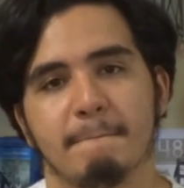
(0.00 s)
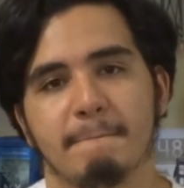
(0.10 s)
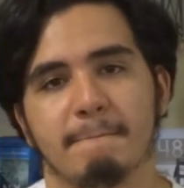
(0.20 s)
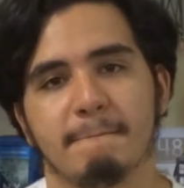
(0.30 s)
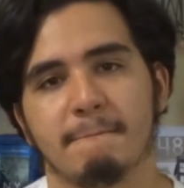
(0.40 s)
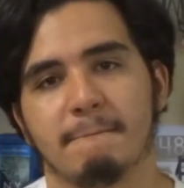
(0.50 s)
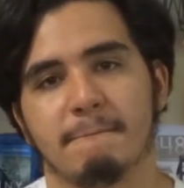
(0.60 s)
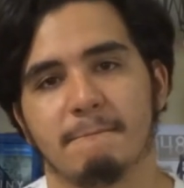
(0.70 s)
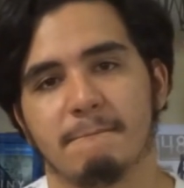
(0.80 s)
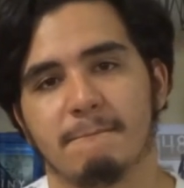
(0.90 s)

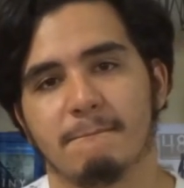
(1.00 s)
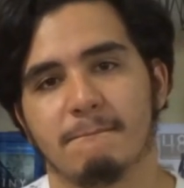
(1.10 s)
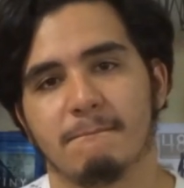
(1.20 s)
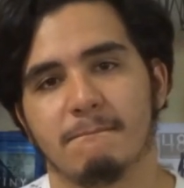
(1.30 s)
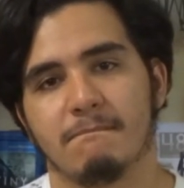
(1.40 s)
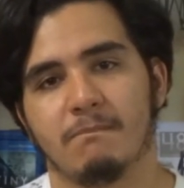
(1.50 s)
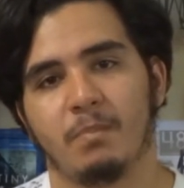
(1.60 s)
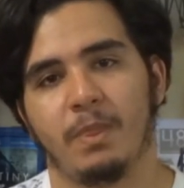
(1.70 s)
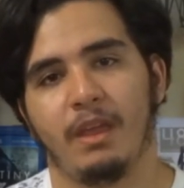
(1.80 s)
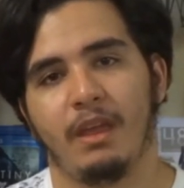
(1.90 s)

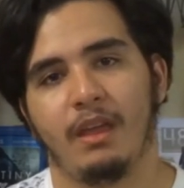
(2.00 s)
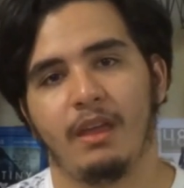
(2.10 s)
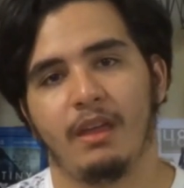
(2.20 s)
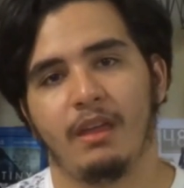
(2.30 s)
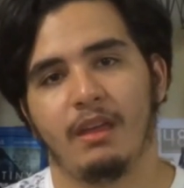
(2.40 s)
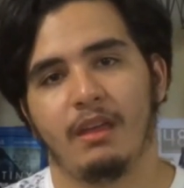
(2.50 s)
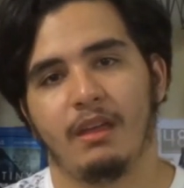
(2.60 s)
No one is speaking in this clip.